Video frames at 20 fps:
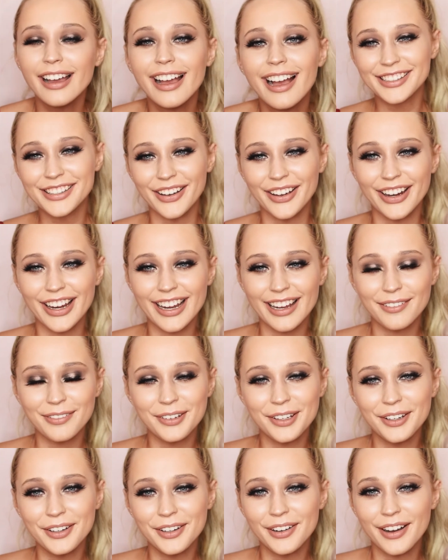So if
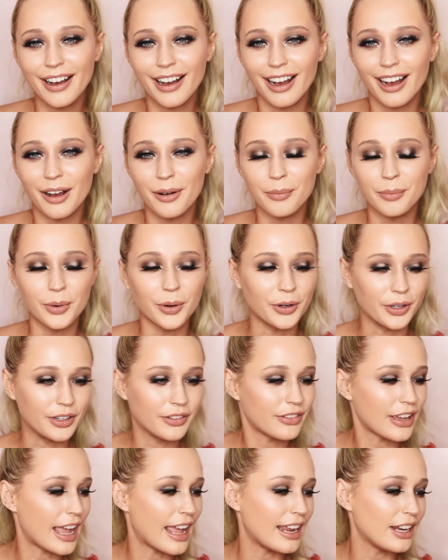you are more
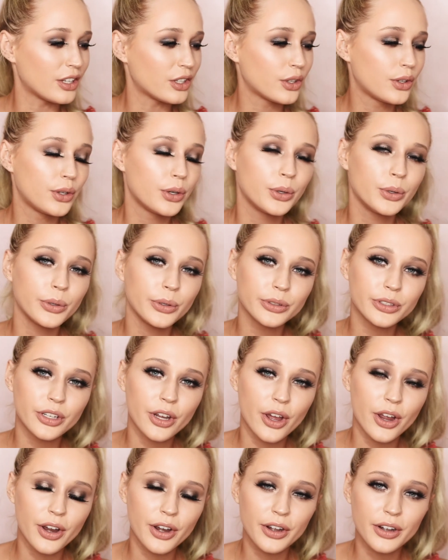of a cool
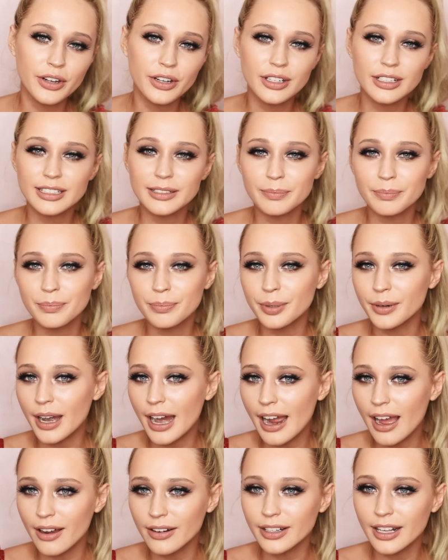toned
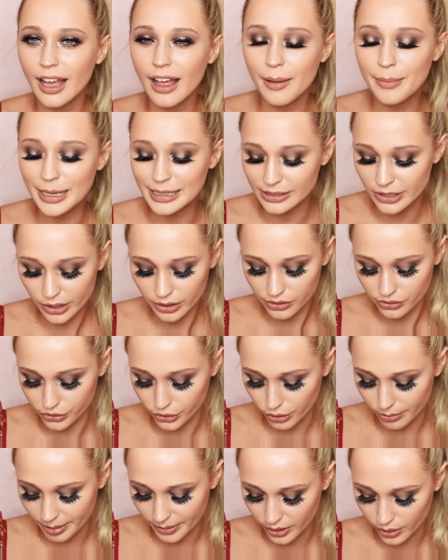brown color, I mean it's not
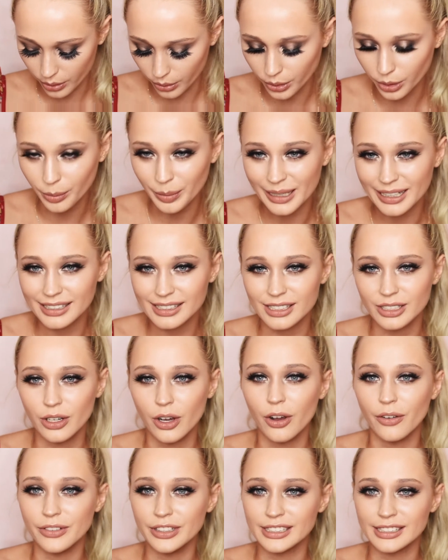super cool, but it's not
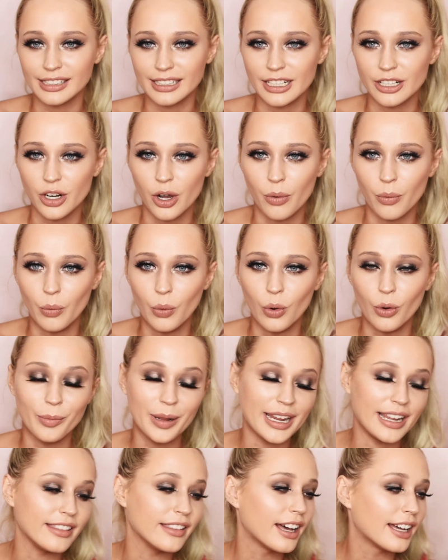obviously not warm
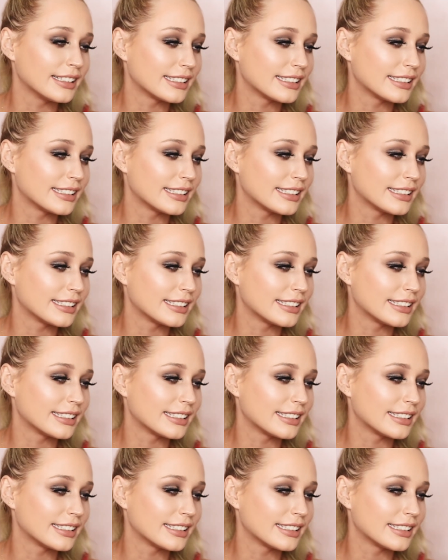either.